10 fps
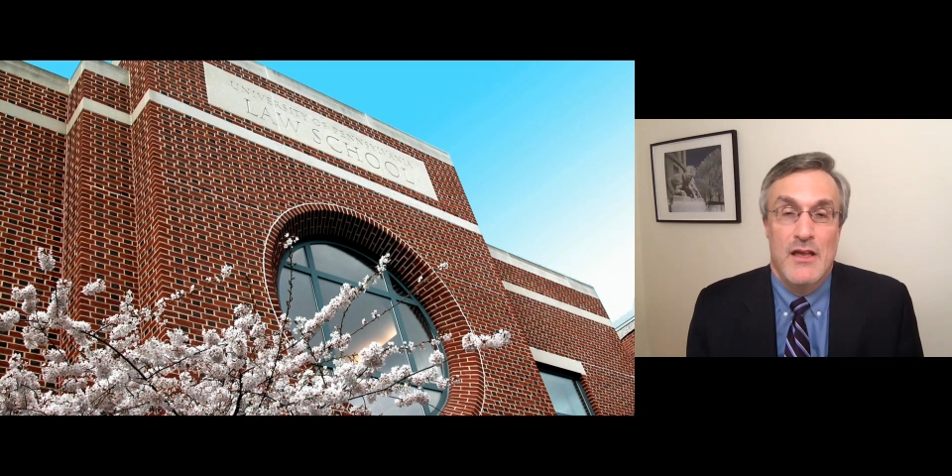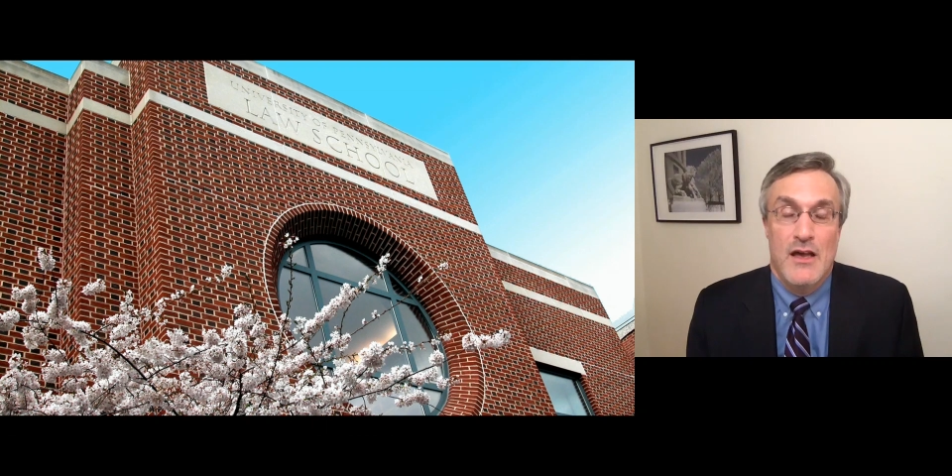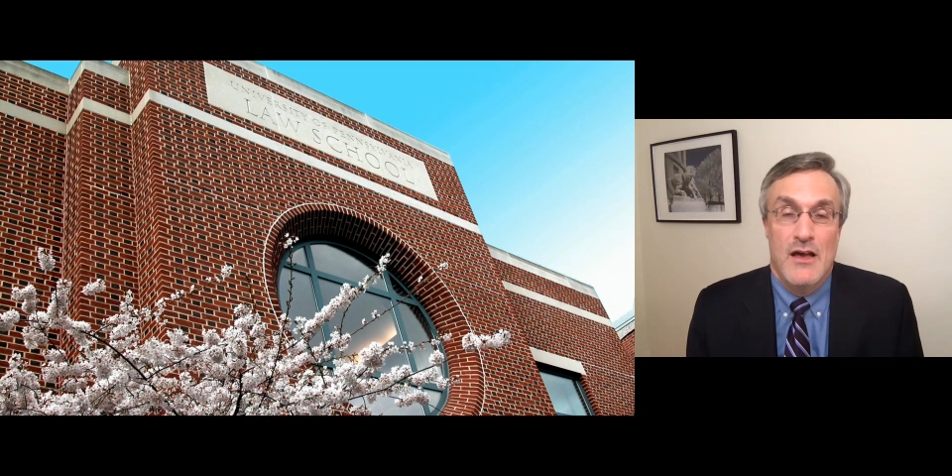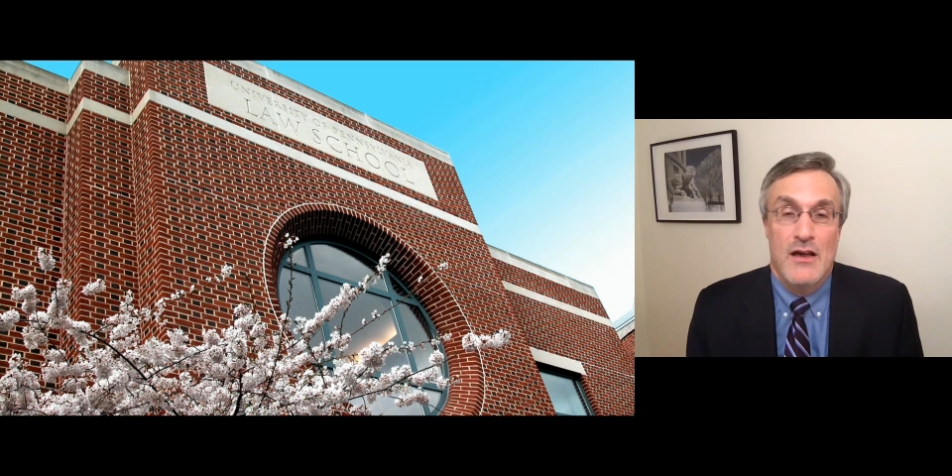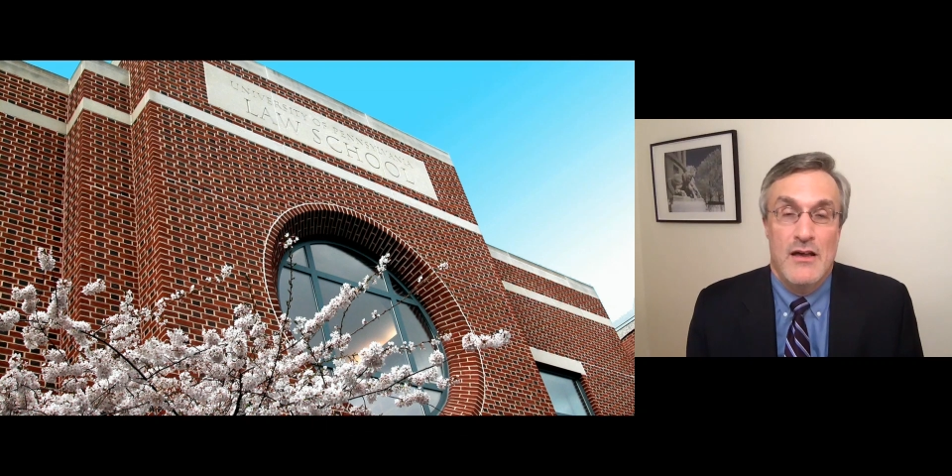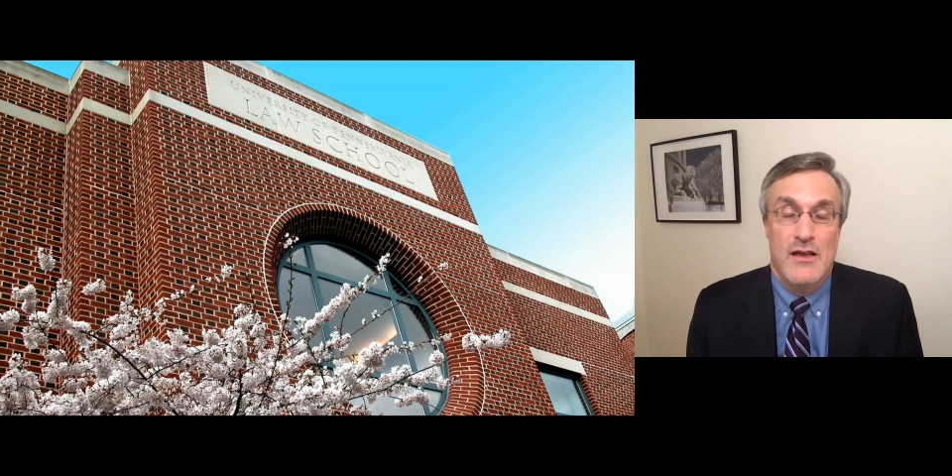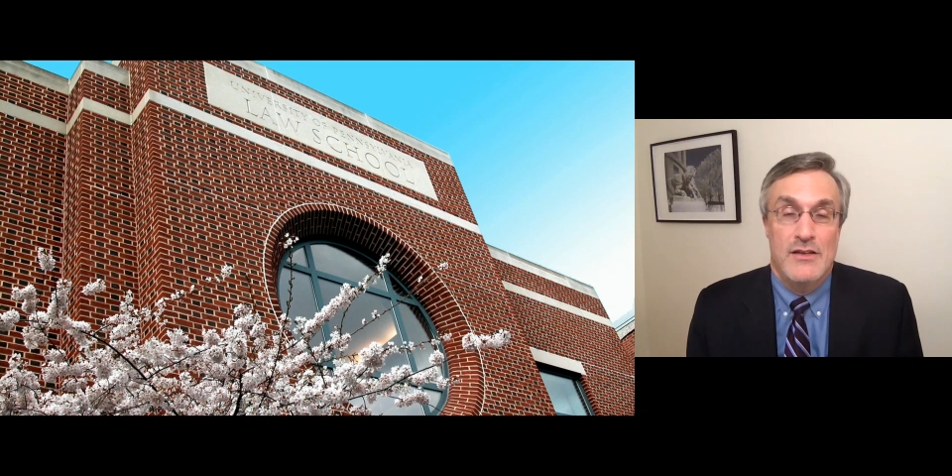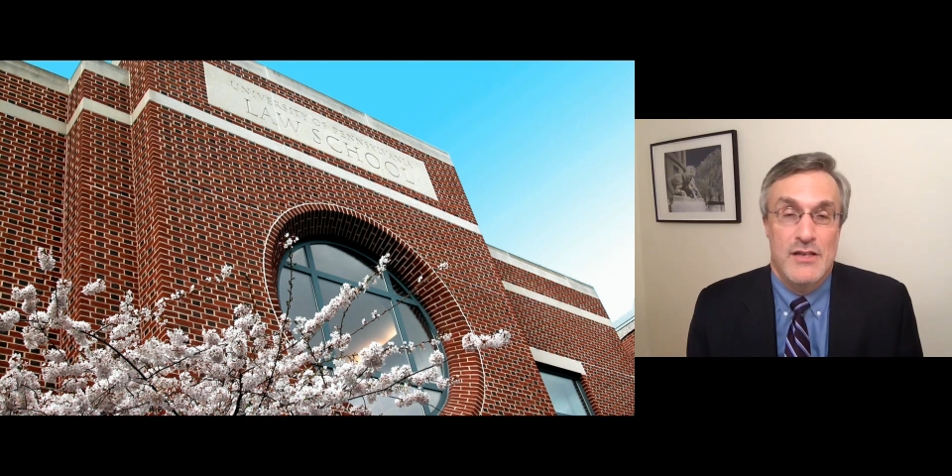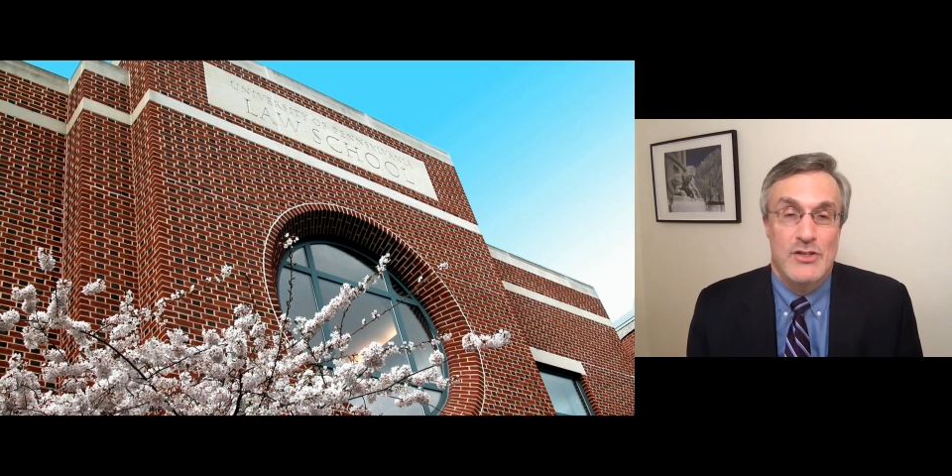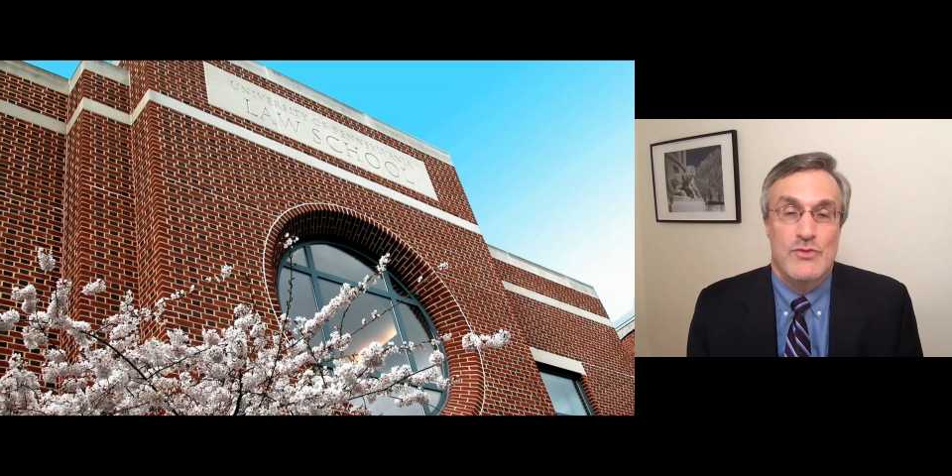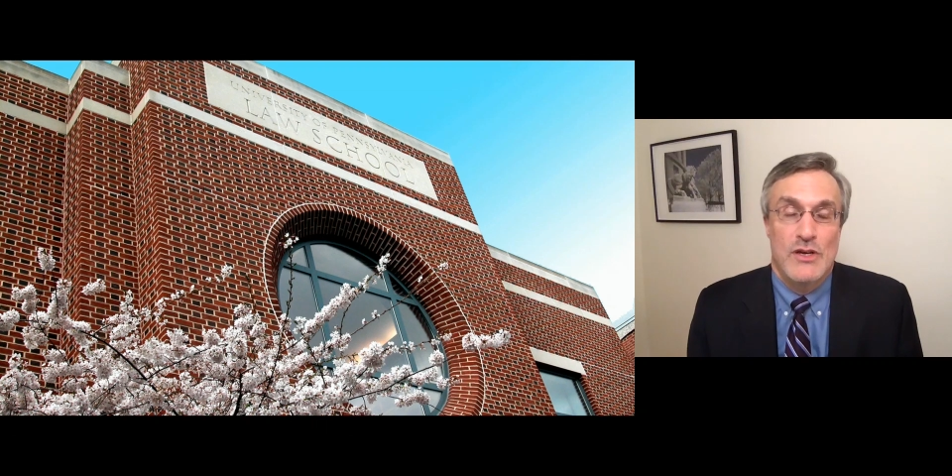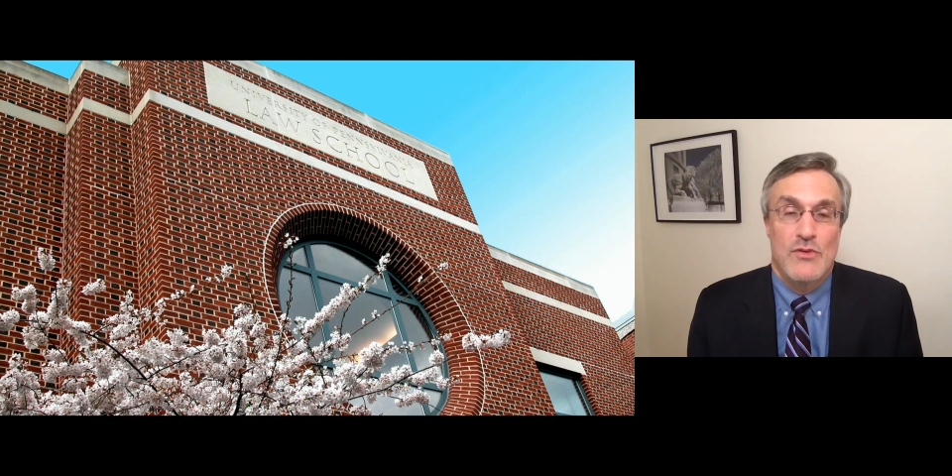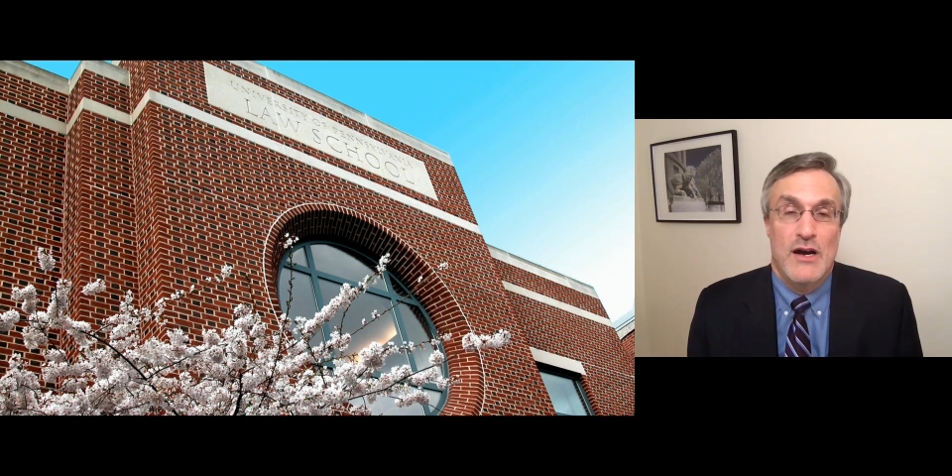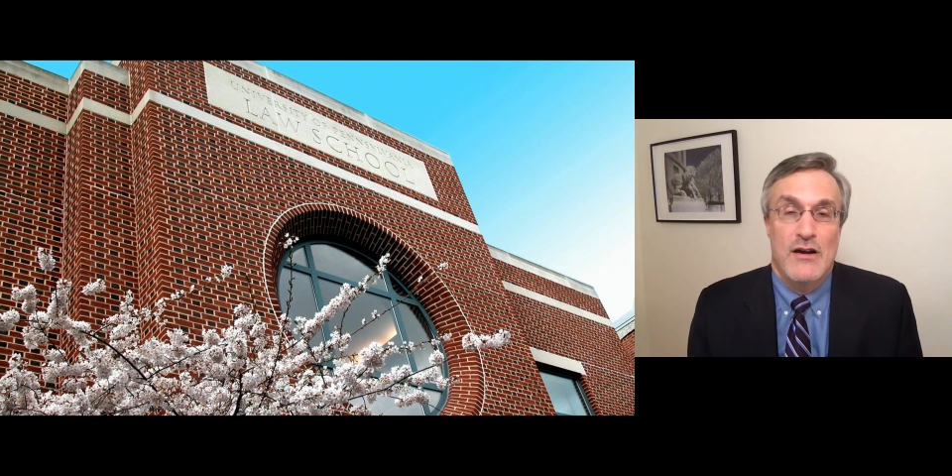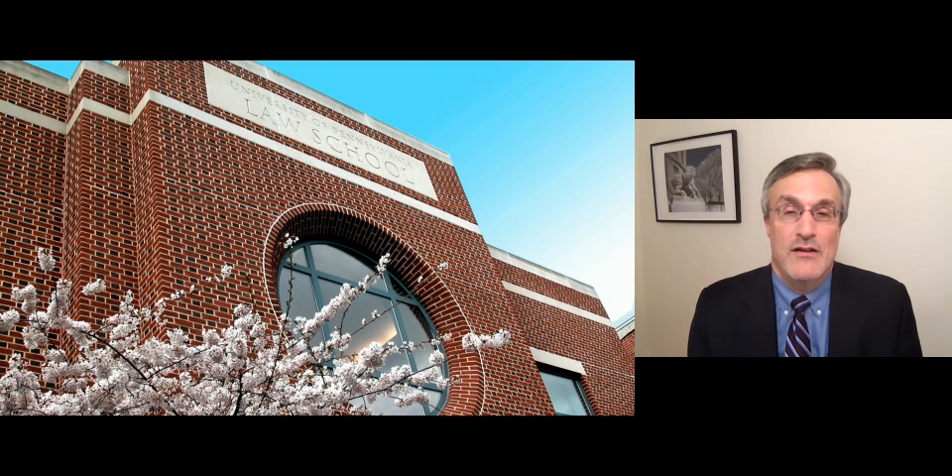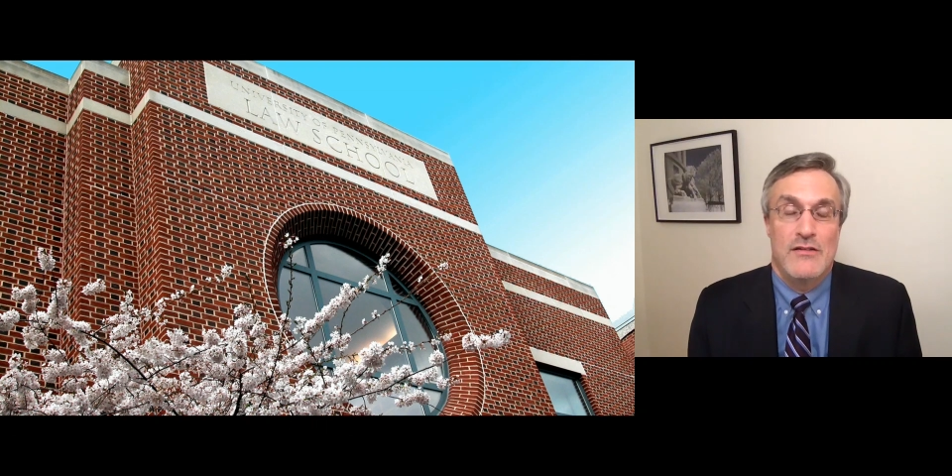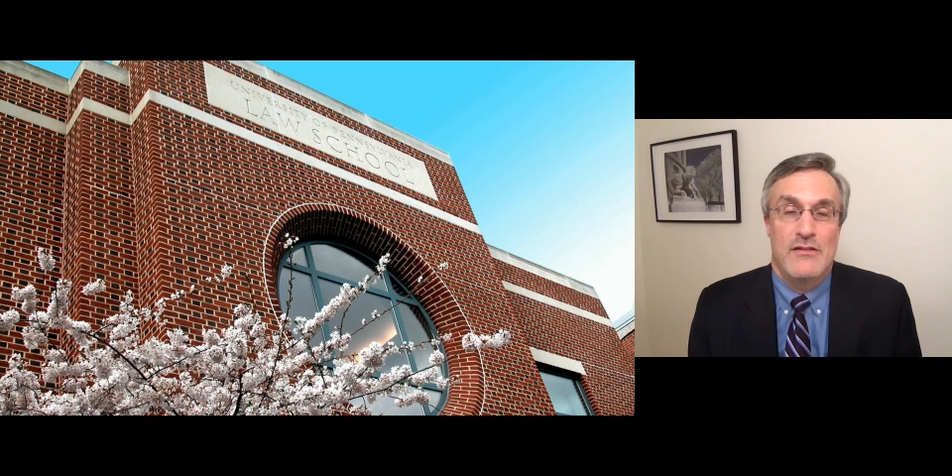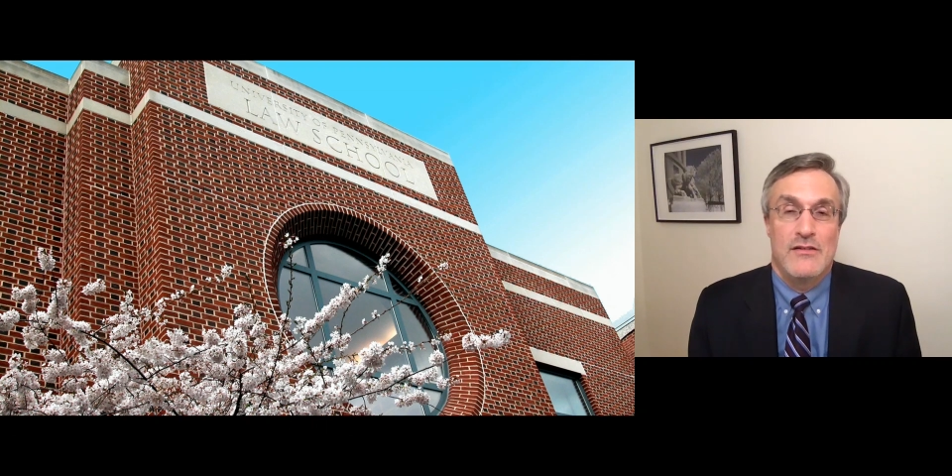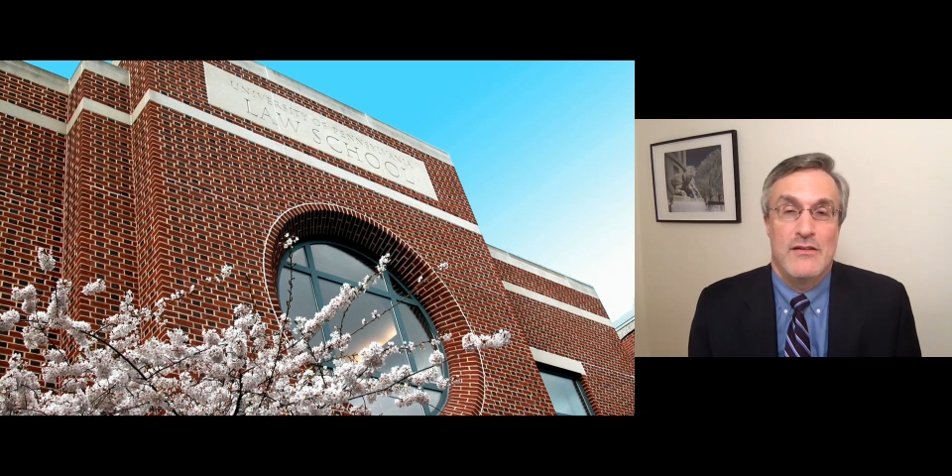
It does require